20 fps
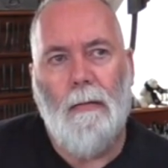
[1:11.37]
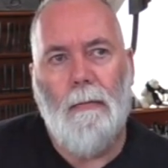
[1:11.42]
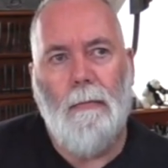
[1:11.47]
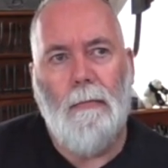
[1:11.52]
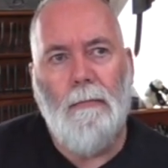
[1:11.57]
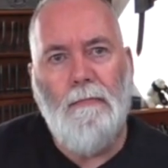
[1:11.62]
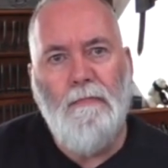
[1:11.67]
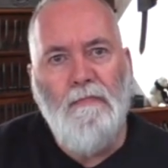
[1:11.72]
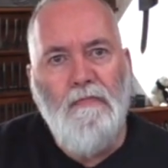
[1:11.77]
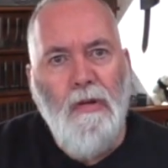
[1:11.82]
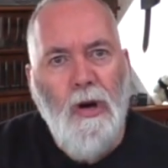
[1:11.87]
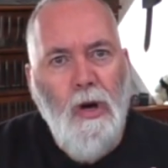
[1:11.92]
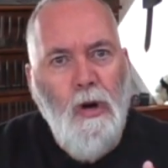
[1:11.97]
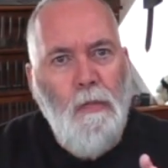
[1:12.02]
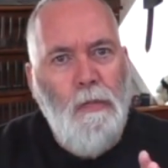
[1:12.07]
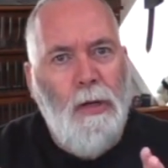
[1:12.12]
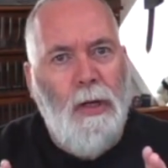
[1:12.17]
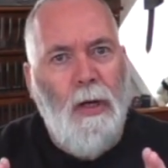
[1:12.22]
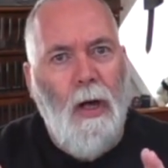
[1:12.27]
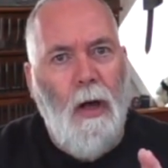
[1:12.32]

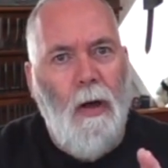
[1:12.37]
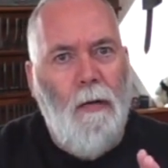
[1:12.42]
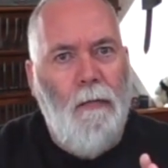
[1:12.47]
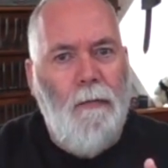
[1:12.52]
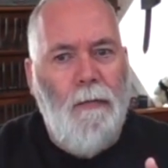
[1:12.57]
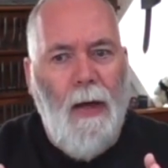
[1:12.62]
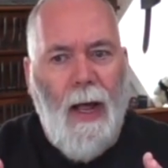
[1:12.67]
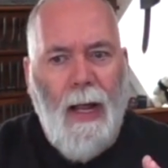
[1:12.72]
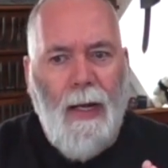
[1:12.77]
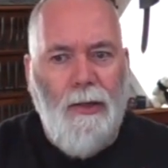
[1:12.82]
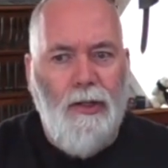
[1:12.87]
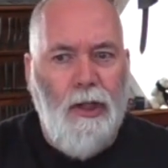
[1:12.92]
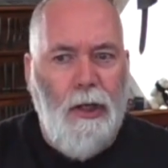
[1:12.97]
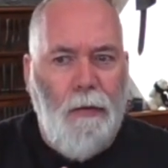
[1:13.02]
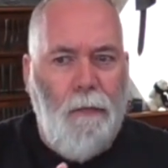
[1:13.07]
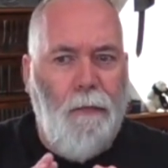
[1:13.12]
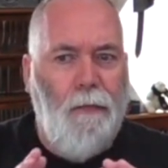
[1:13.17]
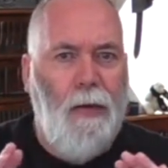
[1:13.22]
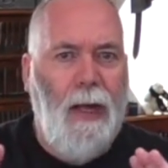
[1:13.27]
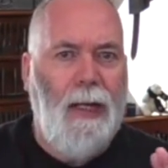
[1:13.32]
moment of
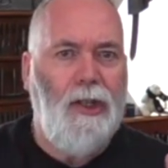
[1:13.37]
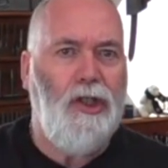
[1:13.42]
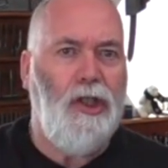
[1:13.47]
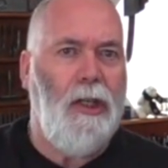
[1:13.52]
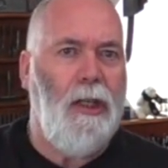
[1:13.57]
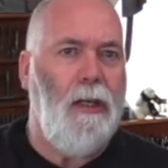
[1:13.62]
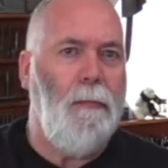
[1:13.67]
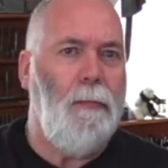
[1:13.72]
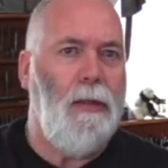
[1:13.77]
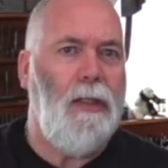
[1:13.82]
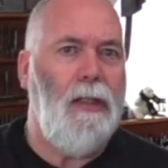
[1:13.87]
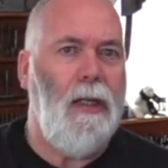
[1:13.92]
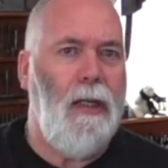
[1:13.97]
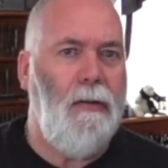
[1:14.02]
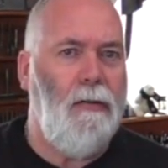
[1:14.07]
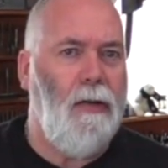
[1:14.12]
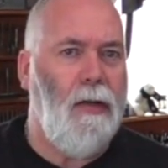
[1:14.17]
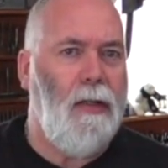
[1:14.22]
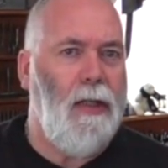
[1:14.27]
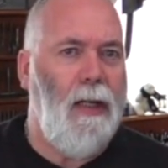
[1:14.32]
actually fashioning a
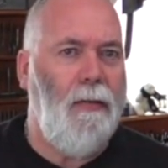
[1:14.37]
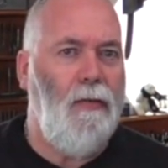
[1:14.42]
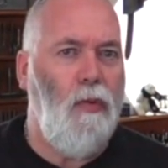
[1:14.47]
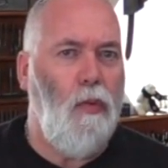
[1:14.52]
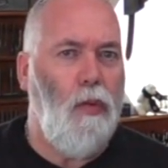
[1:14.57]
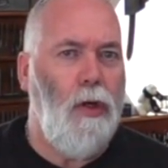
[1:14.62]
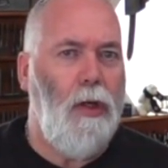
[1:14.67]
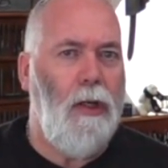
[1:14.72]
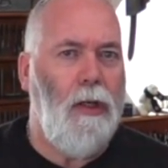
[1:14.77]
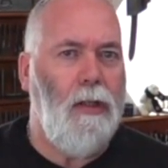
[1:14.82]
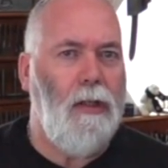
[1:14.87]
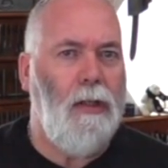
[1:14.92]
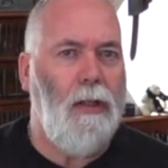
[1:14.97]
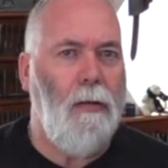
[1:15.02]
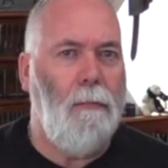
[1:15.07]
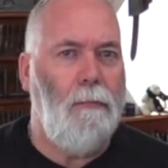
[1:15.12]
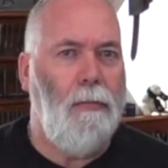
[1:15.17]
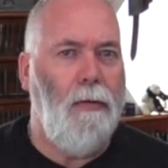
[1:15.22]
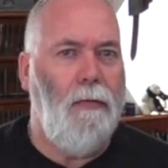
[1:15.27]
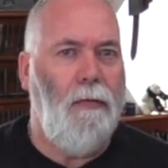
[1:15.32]
material I'd never
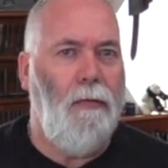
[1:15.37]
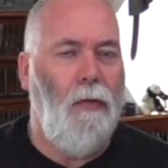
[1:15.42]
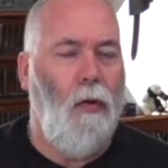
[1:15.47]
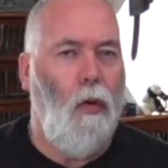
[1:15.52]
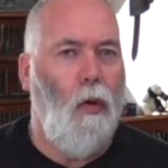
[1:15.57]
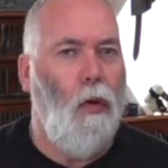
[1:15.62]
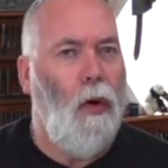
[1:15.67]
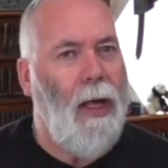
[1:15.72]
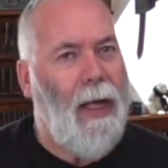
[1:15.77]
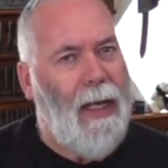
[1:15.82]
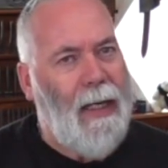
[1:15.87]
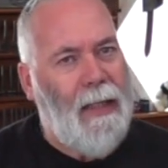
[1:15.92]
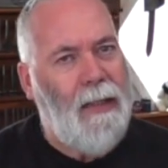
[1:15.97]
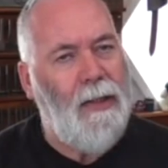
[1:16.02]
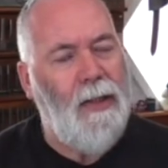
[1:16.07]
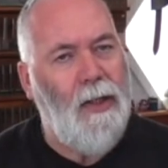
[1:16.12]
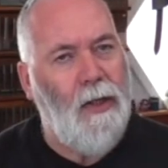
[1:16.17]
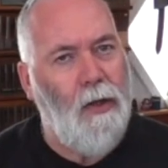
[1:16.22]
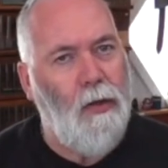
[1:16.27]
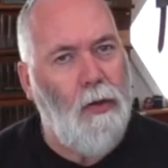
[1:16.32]
worked before
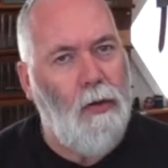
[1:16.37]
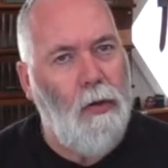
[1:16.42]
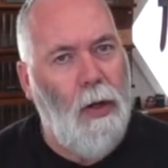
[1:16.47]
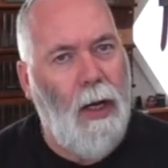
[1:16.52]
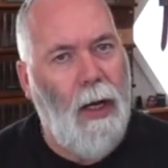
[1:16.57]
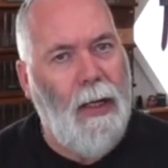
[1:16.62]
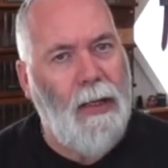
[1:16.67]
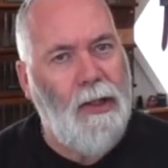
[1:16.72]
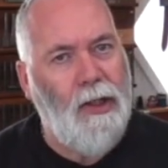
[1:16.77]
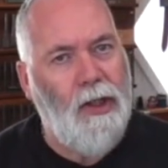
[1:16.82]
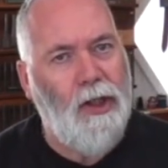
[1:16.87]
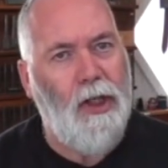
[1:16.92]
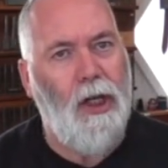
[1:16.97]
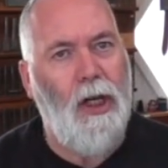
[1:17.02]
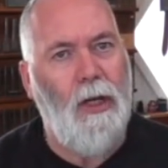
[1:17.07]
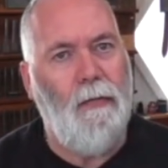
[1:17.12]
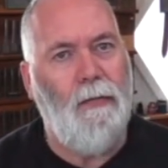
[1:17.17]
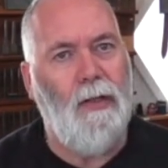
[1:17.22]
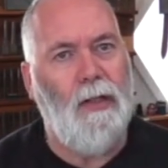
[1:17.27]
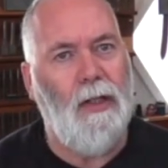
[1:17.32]
into a
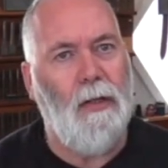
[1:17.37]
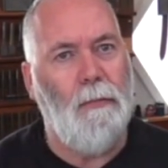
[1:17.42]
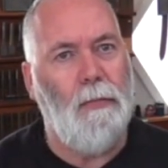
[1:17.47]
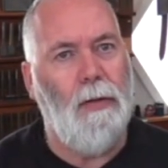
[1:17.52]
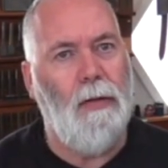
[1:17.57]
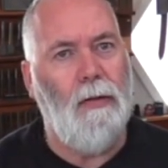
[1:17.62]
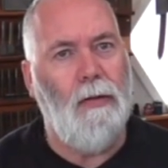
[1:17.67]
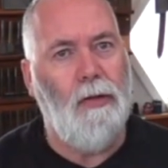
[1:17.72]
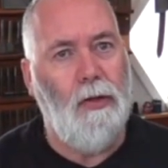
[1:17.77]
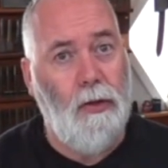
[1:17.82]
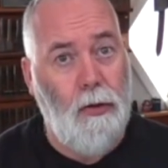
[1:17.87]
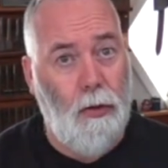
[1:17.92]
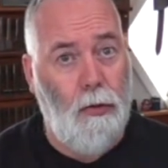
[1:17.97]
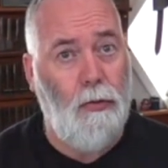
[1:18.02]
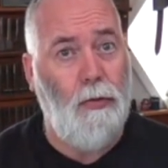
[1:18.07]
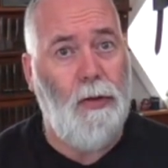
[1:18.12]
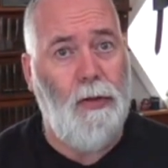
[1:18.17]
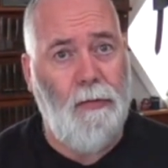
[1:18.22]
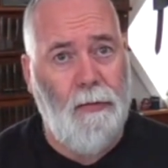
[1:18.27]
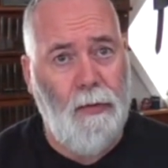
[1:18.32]
serviceable,
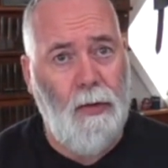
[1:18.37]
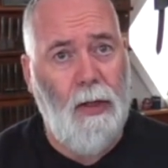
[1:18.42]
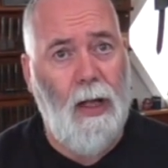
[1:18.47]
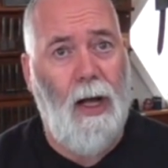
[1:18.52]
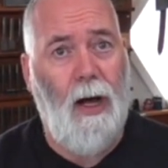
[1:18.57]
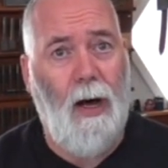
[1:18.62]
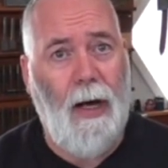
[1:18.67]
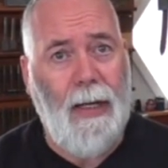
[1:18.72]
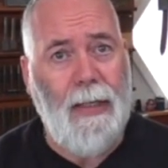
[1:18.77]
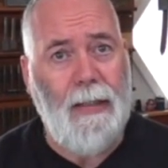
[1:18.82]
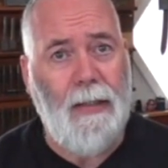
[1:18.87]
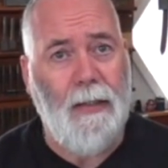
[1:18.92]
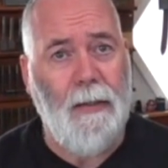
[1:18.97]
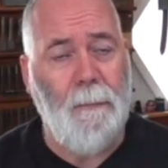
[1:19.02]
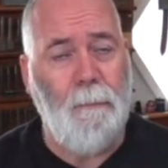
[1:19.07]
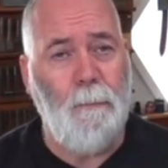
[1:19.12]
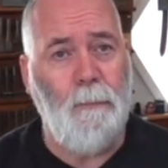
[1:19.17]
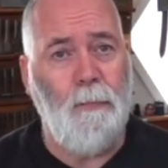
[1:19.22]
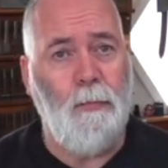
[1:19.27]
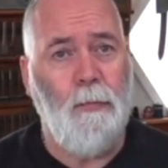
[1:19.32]
useful
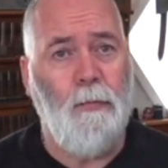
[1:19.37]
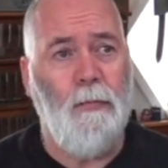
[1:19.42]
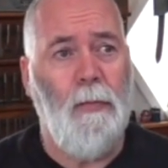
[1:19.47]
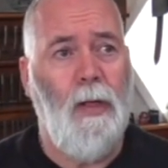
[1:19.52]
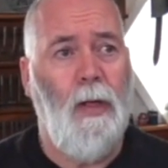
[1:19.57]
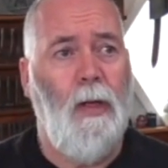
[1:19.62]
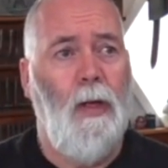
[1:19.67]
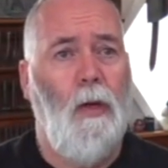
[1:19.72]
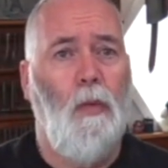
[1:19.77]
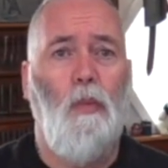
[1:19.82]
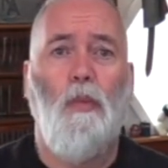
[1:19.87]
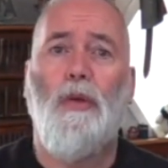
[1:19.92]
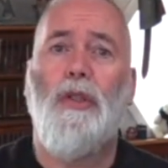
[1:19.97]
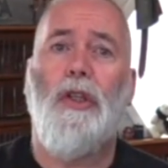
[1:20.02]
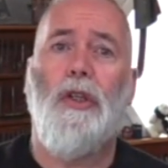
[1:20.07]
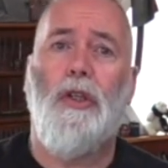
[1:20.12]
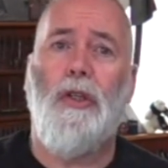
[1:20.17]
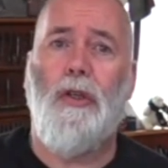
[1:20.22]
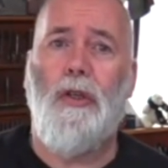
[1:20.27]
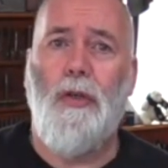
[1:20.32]
item was a
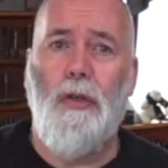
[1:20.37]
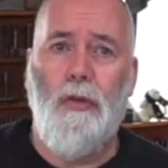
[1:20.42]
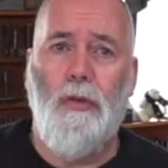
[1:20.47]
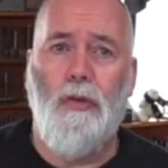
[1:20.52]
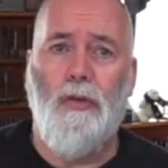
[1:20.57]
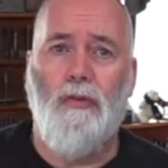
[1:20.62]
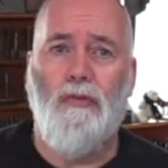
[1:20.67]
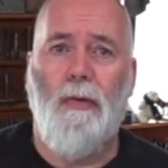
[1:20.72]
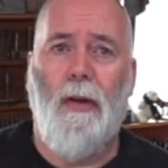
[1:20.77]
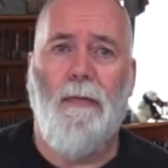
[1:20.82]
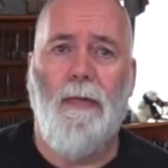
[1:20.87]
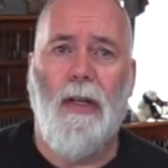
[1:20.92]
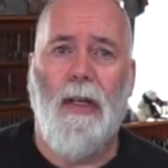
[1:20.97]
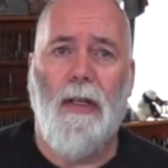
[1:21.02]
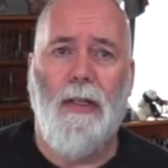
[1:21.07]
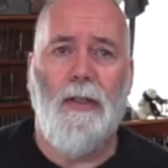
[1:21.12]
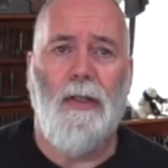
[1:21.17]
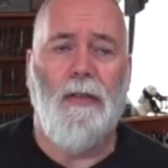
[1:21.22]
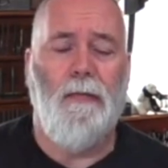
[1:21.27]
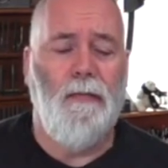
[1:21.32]
huge
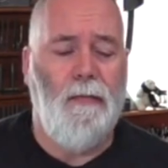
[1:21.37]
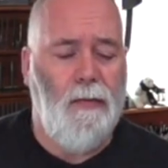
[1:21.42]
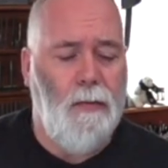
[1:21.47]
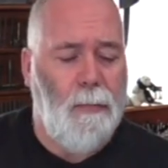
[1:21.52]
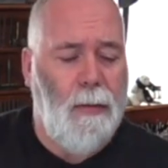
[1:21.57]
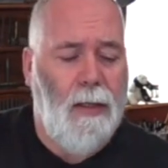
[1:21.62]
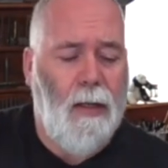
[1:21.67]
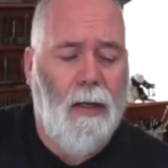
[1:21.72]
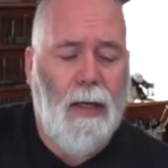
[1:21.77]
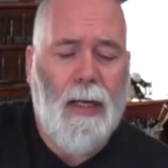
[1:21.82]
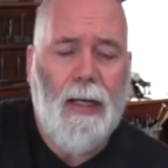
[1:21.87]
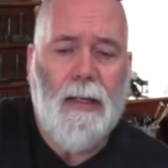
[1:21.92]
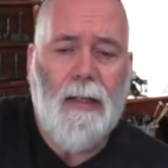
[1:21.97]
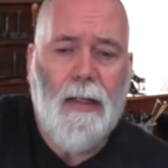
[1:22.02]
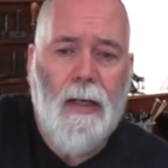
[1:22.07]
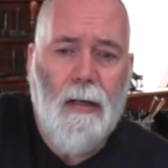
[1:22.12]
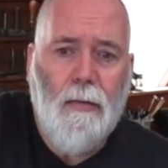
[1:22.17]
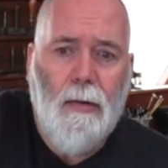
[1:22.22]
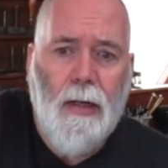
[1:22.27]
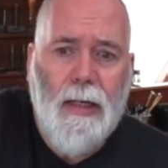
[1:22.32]
revelation for me. I had
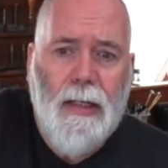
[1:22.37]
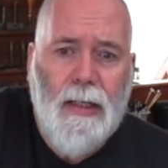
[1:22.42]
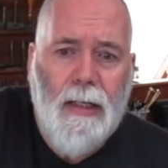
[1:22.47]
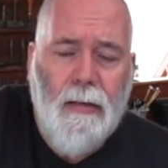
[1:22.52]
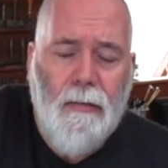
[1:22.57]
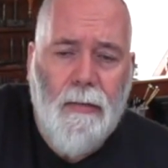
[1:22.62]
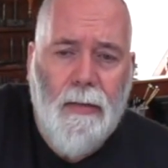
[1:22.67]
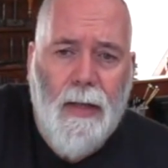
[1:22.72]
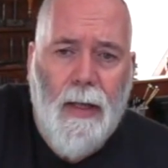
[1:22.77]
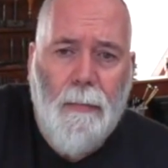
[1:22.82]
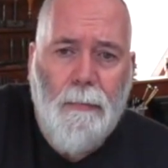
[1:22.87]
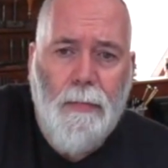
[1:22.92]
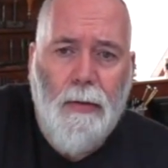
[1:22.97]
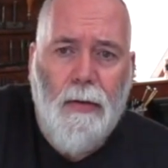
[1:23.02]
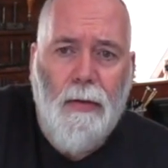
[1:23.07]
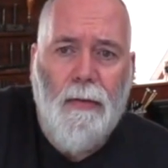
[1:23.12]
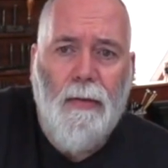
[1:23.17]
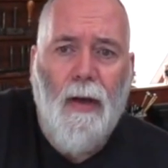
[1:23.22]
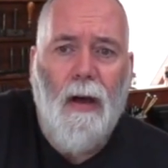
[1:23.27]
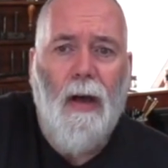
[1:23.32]
no idea at that
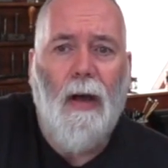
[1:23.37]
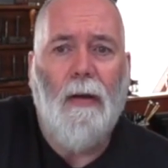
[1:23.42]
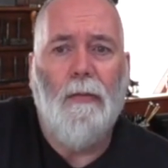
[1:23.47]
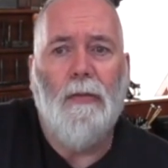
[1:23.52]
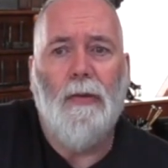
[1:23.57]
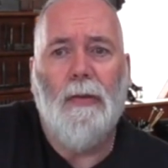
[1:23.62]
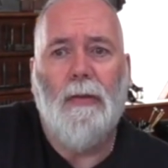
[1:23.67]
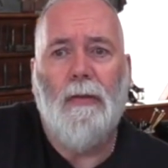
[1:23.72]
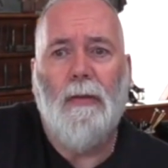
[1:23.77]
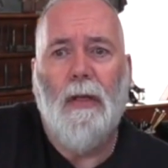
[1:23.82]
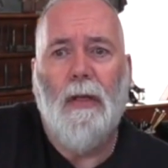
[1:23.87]
point that I would